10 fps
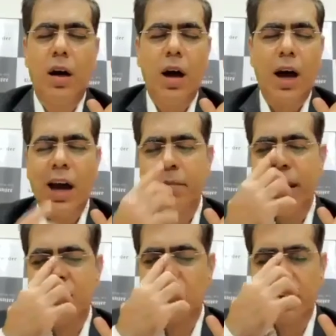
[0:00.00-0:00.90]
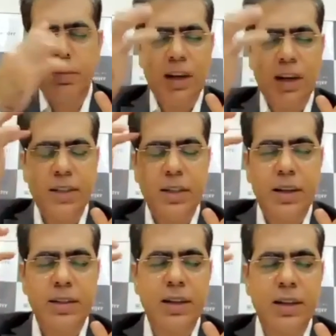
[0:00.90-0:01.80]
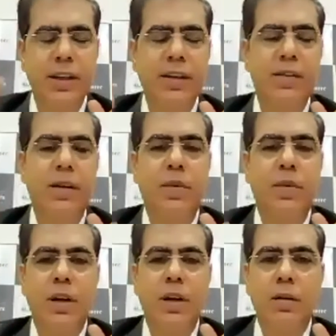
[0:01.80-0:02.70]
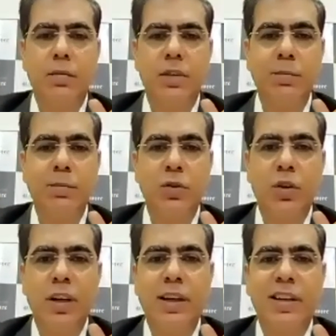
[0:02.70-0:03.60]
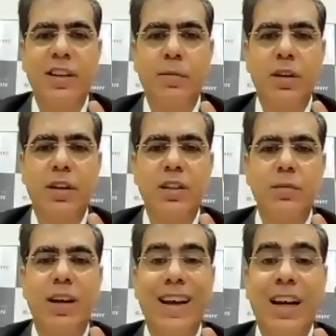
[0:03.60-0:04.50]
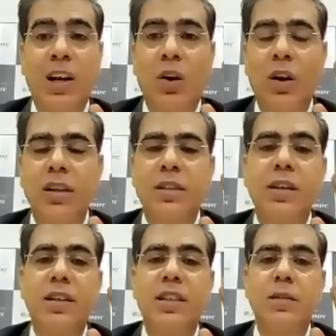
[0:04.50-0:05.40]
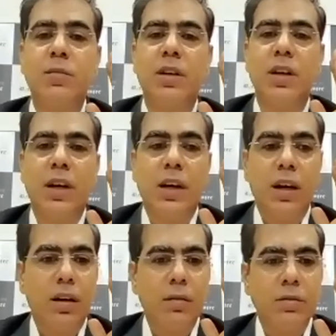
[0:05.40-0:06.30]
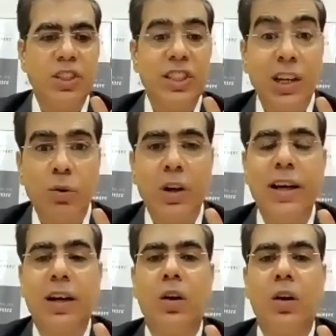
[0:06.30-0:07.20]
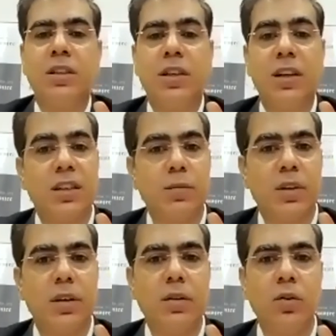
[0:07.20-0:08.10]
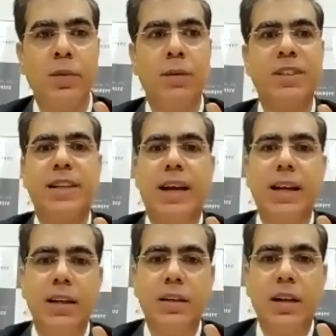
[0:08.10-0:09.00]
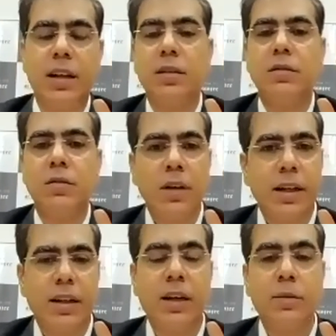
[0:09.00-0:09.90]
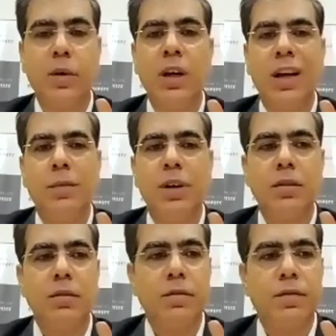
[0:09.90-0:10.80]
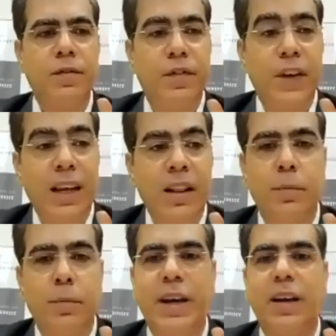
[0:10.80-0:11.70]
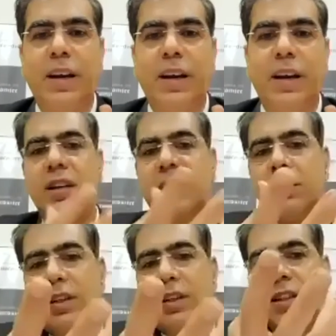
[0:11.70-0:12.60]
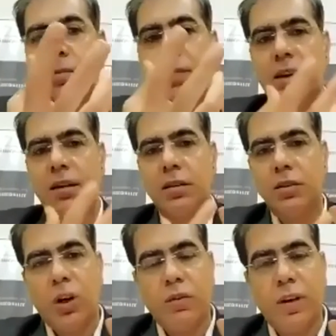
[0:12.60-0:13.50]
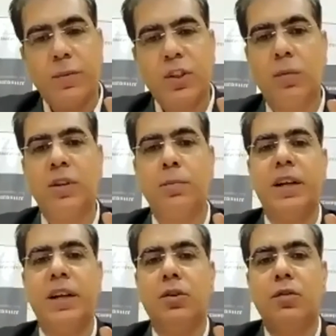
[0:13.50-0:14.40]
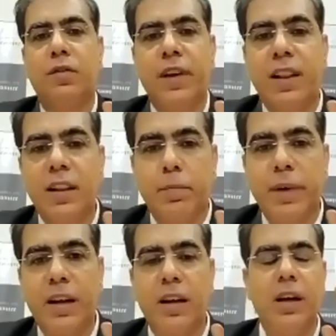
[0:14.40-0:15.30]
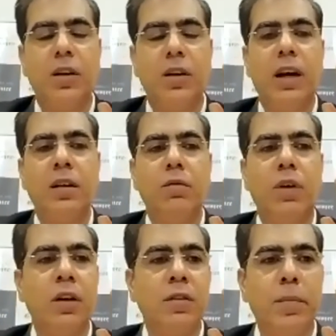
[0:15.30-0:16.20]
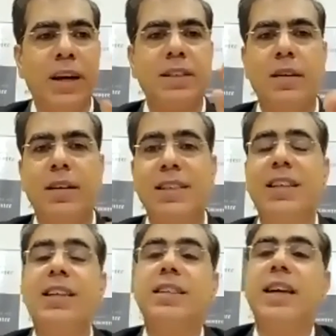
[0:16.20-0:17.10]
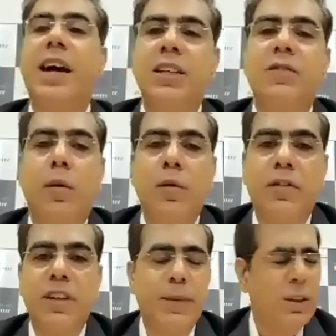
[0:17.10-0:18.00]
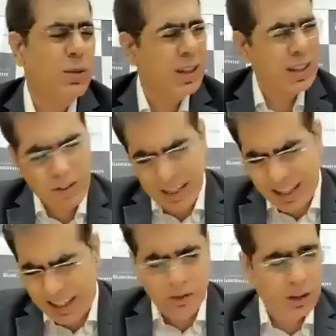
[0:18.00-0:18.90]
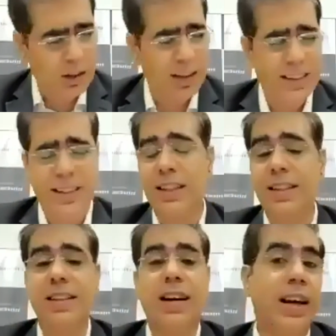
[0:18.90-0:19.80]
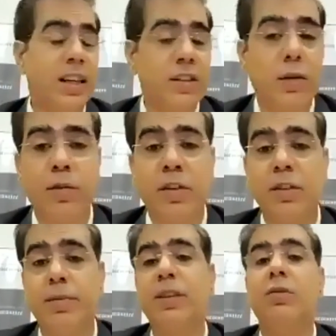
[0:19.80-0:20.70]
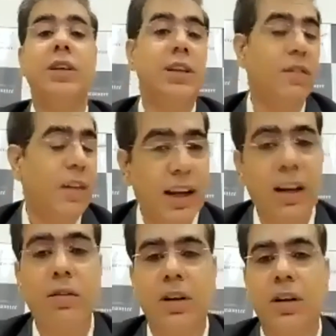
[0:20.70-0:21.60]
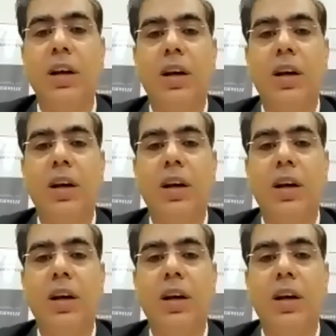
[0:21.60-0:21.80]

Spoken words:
I make sure I keep telling myself, Kaizad, do not interrupt. Team, do not interrupt the customer. Acknowledge the customer. Genuinely acknowledge the customer. Don't become silent when, at that point, but feel the pain. When the customer is in pain, you have to absorb the pain. You have to feel the pain. And one of the best, listening is the highest form of respect you can give anyone. Listening is the highest form of respect you can give anyone.